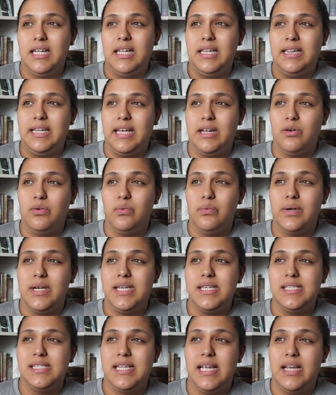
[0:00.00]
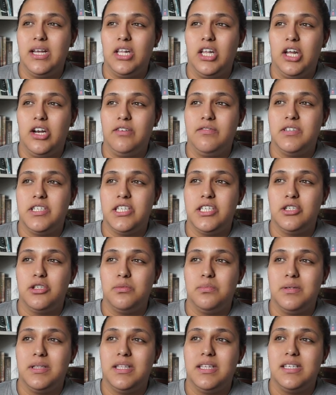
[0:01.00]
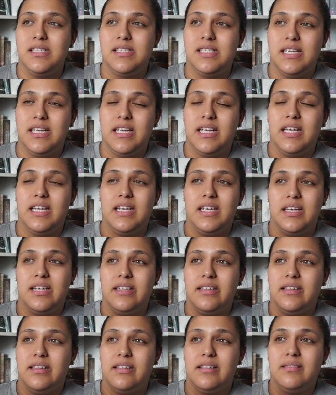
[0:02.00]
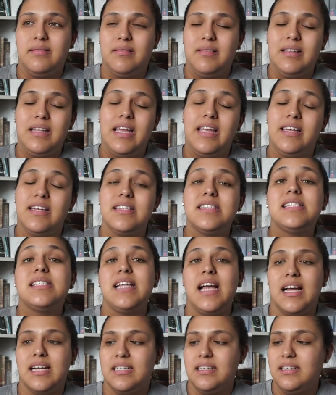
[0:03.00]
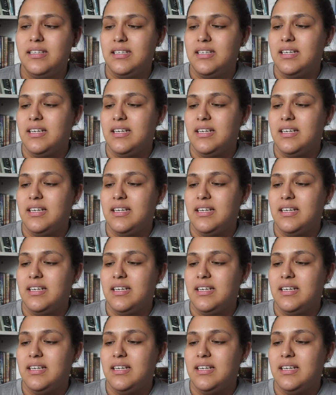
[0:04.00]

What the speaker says: they don't really say a lot of details, but they say like it's sad.